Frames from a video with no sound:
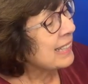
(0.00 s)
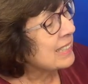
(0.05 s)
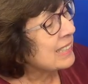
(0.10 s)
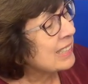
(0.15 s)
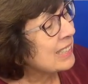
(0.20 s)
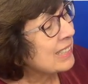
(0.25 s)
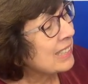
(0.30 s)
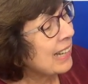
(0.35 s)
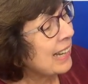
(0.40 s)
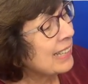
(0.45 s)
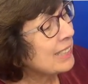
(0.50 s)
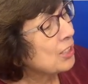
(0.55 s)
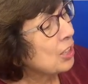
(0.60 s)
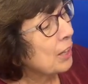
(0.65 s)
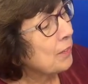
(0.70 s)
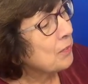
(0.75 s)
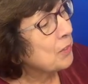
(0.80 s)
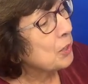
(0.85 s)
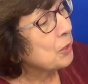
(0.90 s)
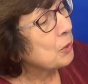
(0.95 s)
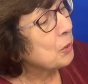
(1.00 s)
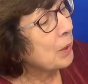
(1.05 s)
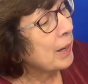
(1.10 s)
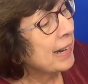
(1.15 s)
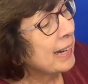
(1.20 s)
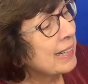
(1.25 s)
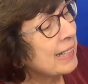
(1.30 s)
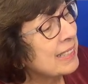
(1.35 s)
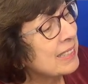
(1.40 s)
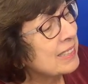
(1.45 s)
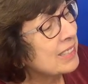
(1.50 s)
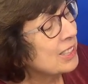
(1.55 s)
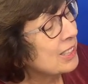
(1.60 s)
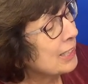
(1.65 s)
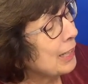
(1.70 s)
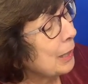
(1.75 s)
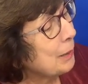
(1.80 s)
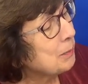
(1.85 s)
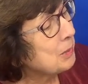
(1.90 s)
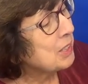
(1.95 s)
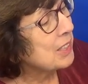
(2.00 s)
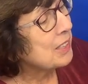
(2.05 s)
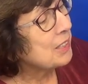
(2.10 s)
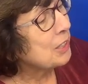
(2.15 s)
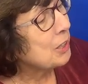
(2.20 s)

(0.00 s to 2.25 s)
slides off the track and stops in the